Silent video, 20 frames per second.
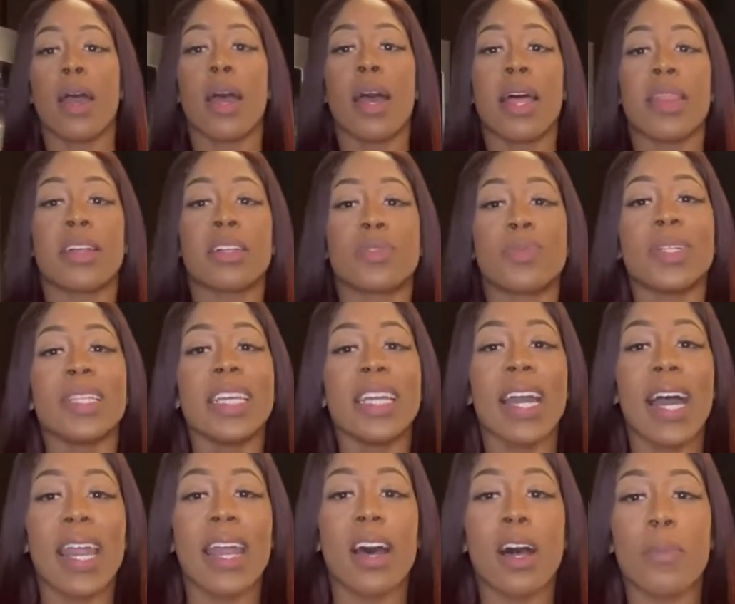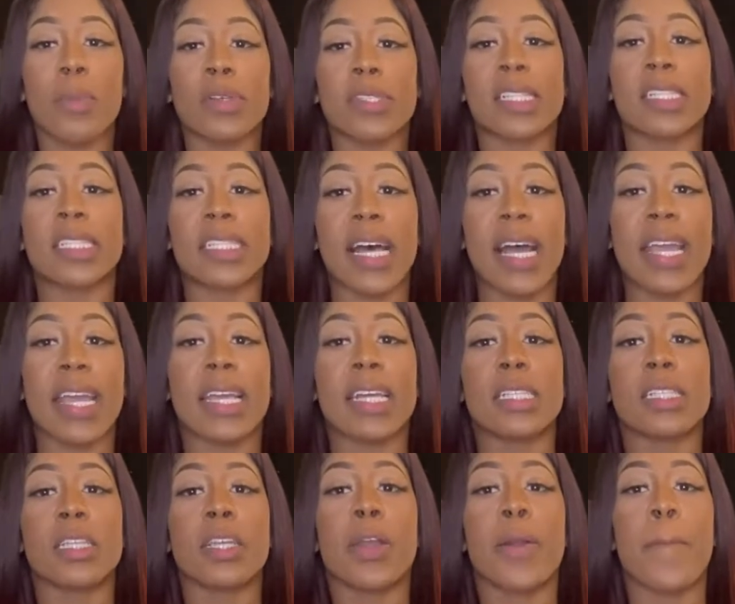of almost a
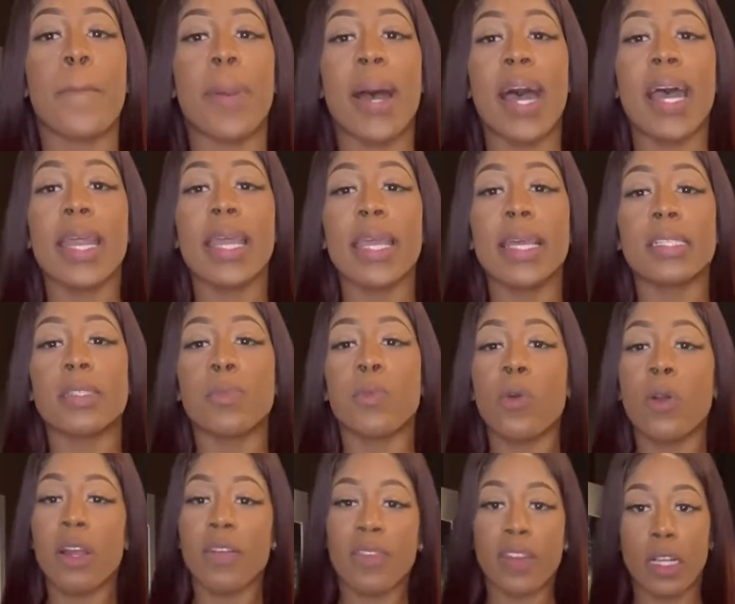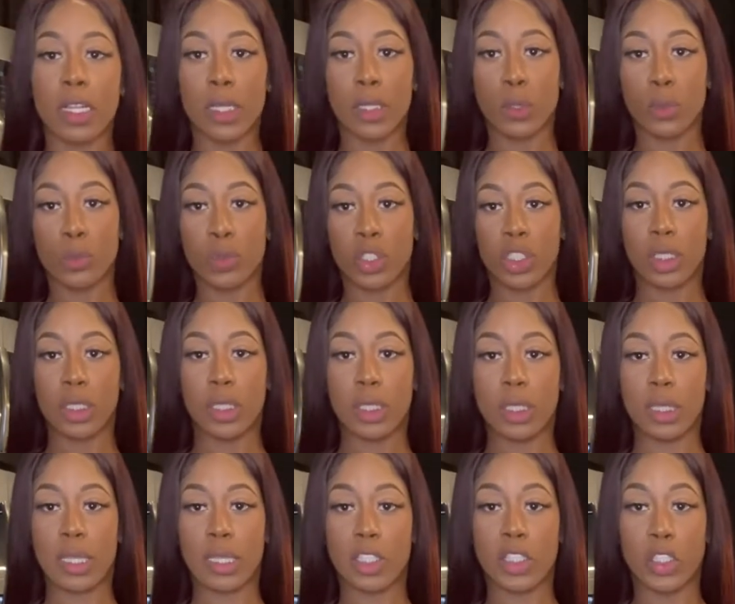science. Your body is more of an illusion
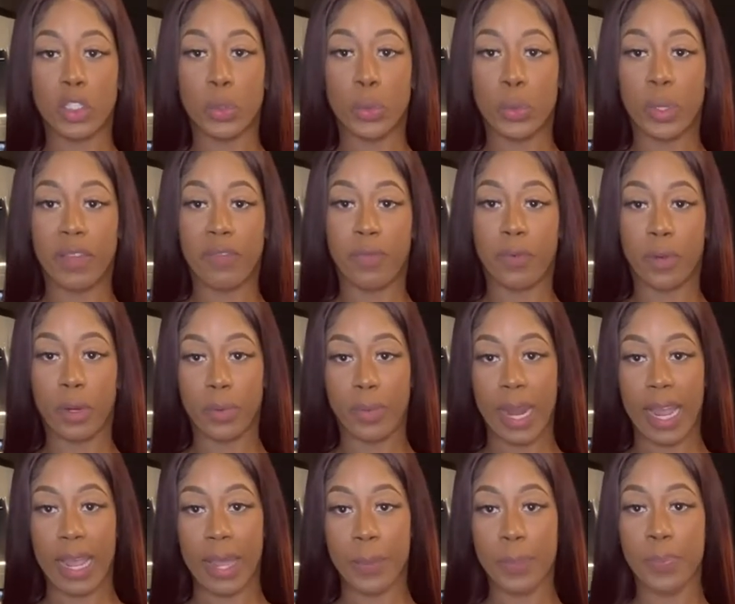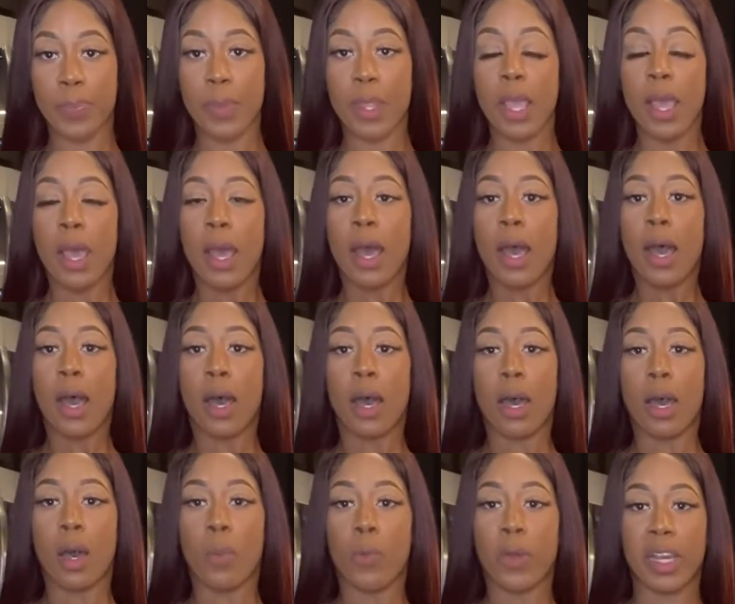look that you're going for, right?
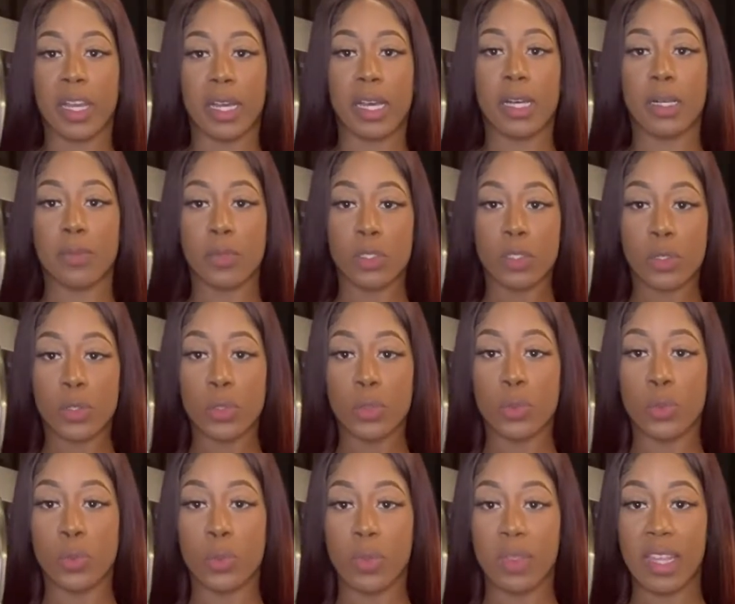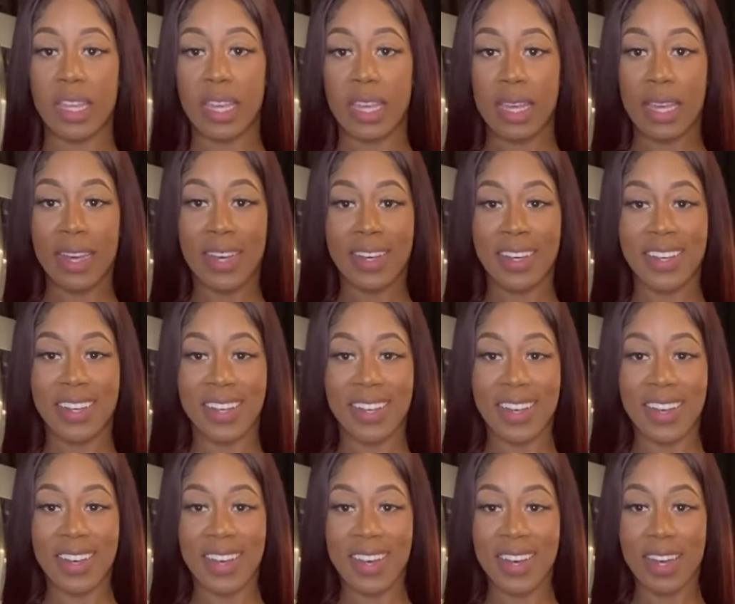When it comes to the
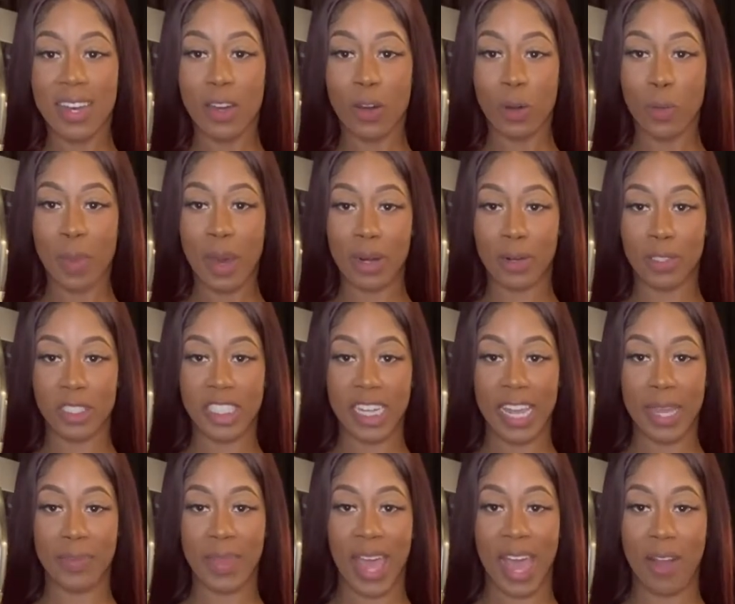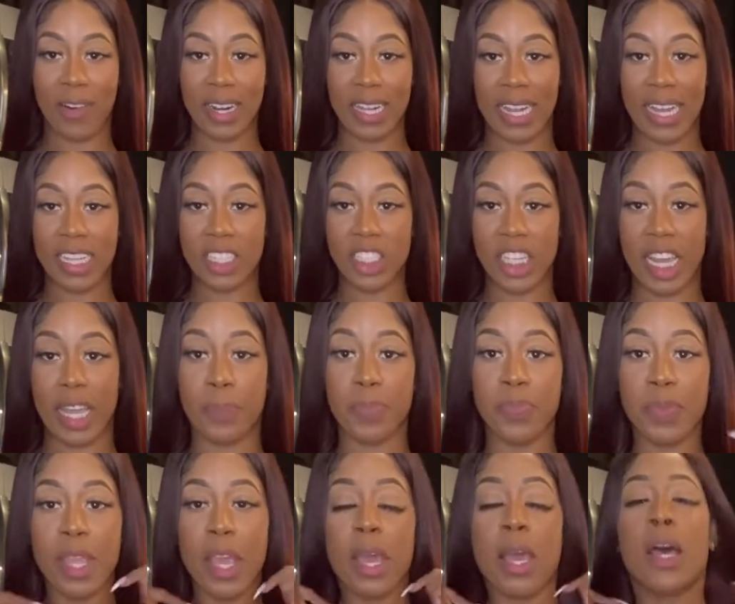Coke bottle shape, the hourglass
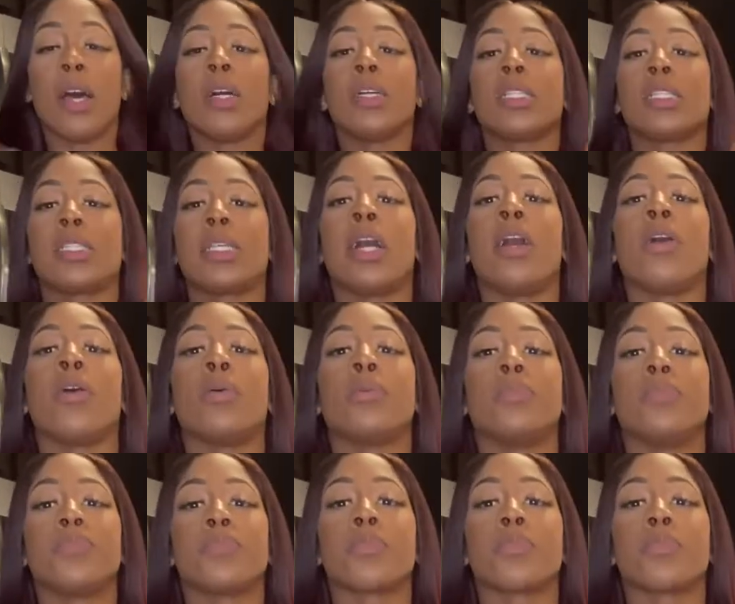shape. So